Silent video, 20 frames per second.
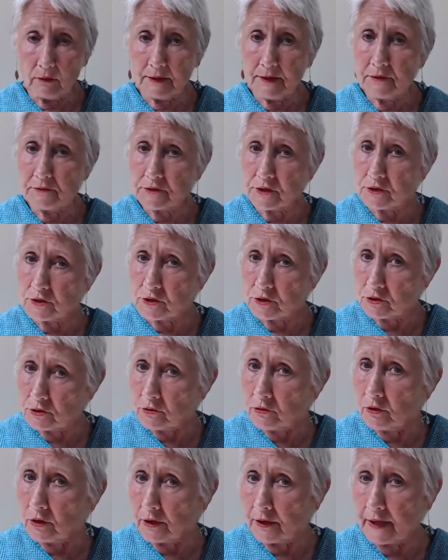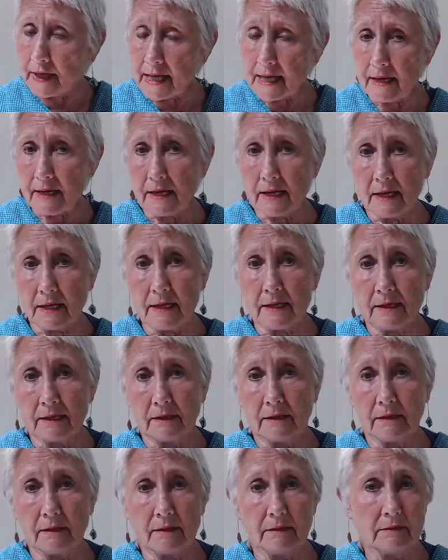there's a story
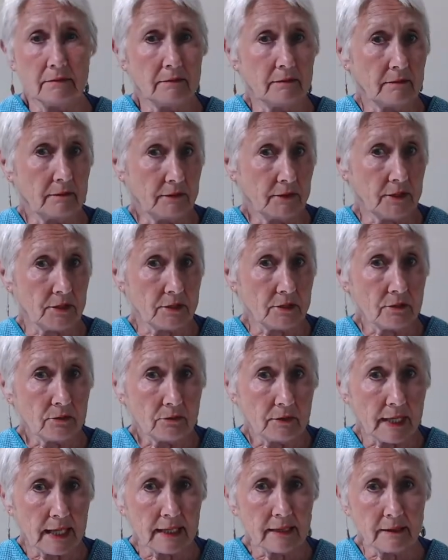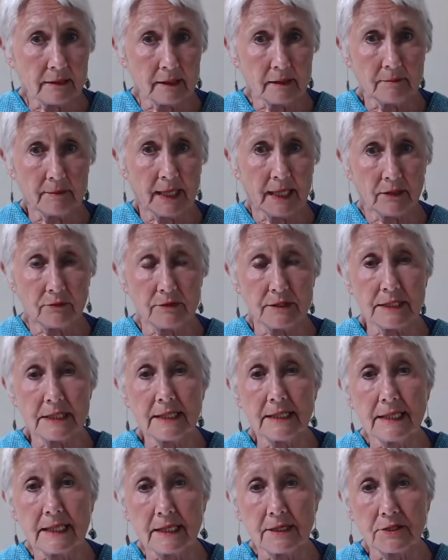in the unit about
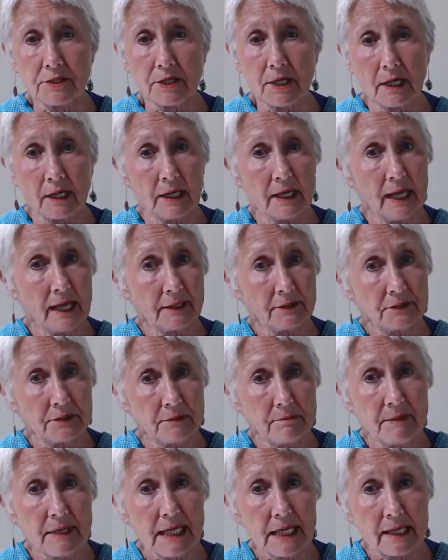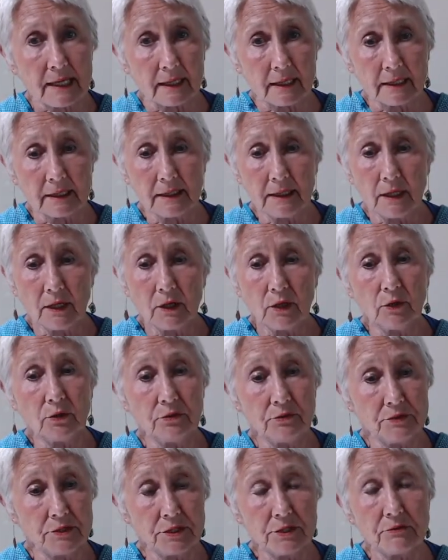Tanisha and Tamika who
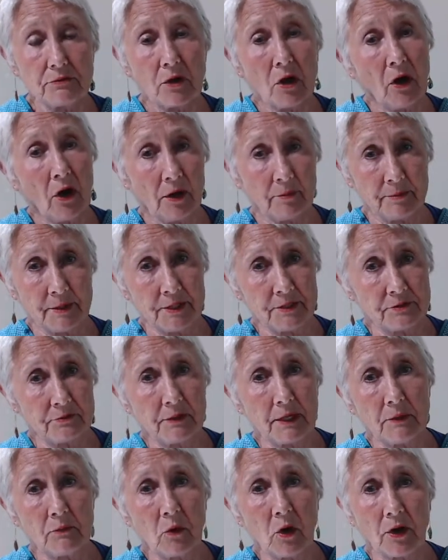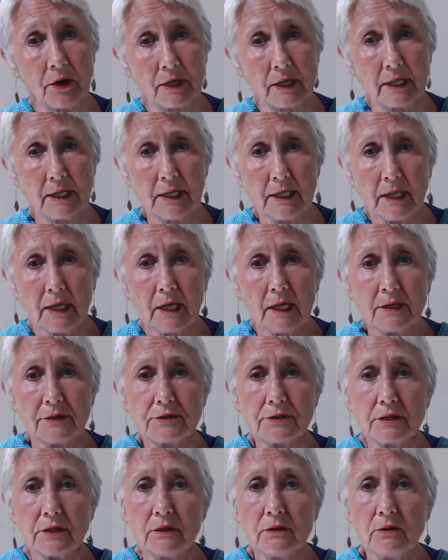do carpentry work.
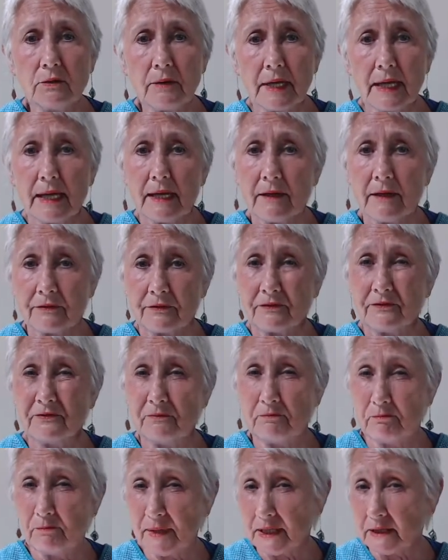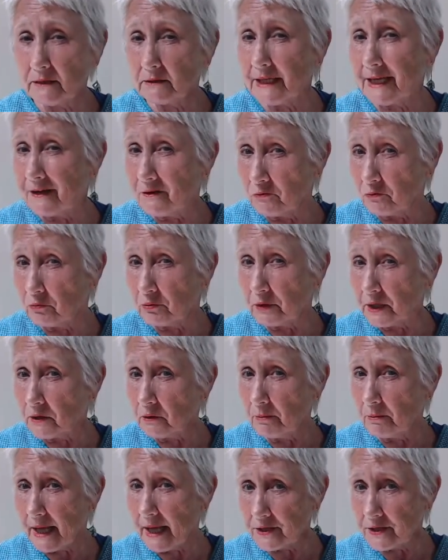So if building real
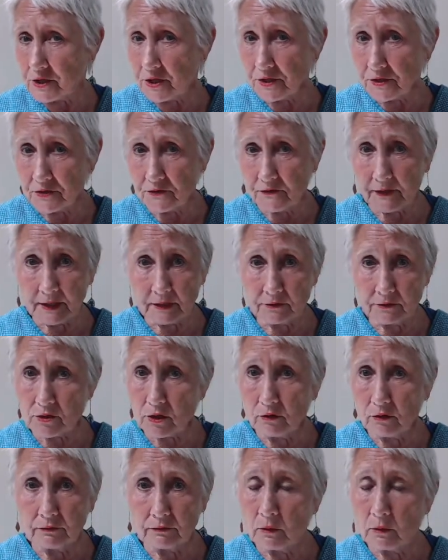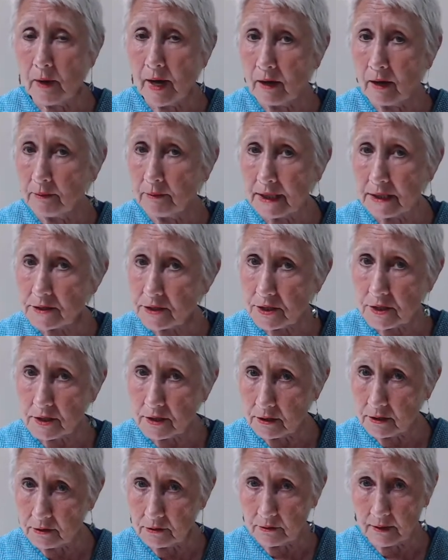benches feels overwhelming to
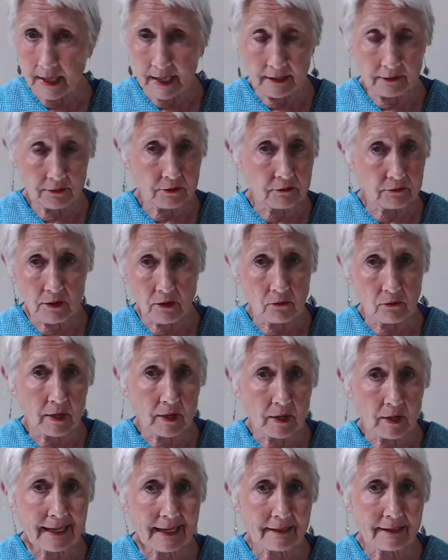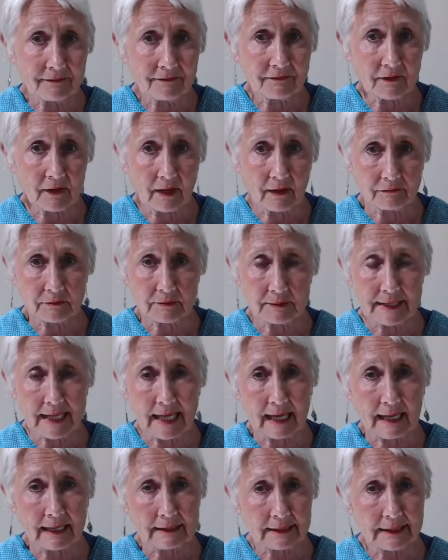you and you don't want to get involved with
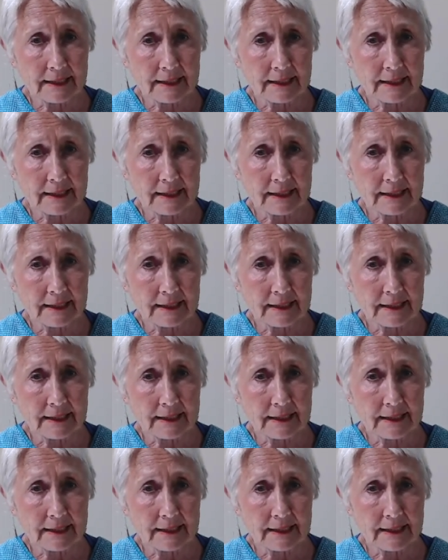that,